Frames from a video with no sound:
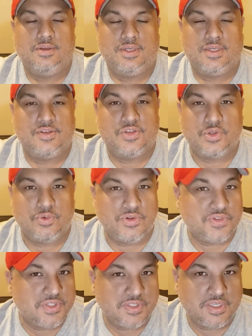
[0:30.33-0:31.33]
Like as
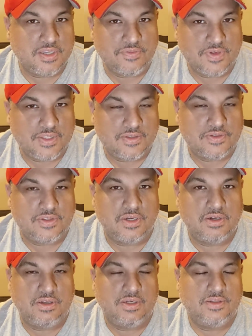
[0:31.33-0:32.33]
soon as the event's
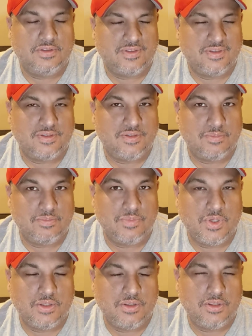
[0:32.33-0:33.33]
done, it's a
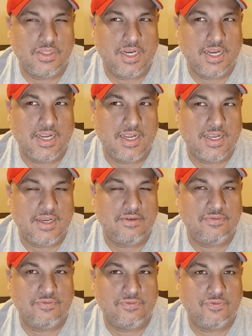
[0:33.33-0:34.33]
month and a
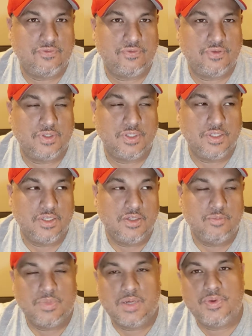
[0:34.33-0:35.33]
half,
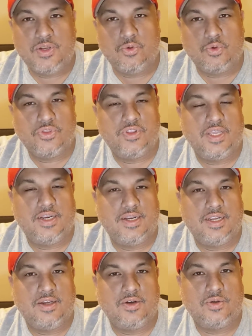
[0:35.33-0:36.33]
might be north of that
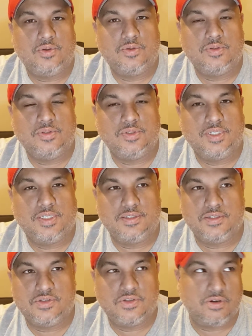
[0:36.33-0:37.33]
now. Like,
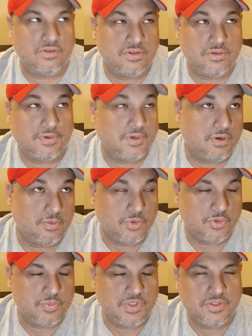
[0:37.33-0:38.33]
because it starts like
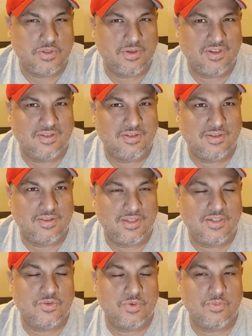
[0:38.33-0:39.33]
almost I
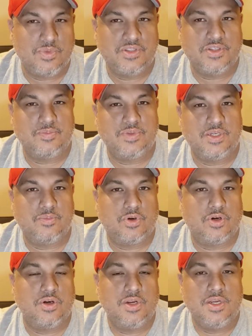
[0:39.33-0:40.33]
think it's around mid
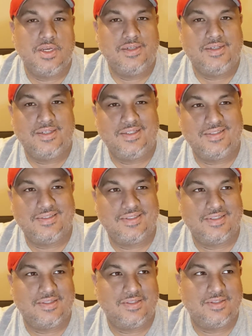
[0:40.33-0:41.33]
September, and
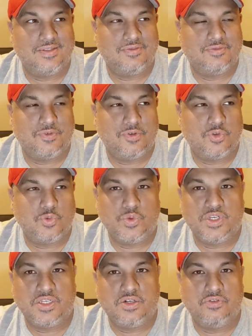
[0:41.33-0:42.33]
it's like the
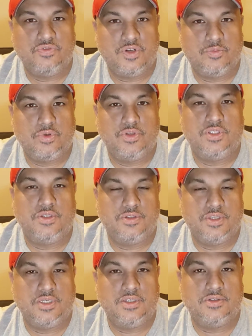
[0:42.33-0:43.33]
first week in November
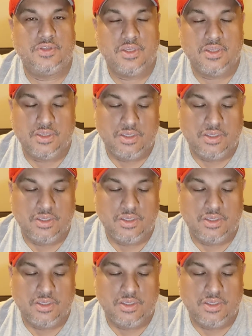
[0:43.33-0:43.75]
these days.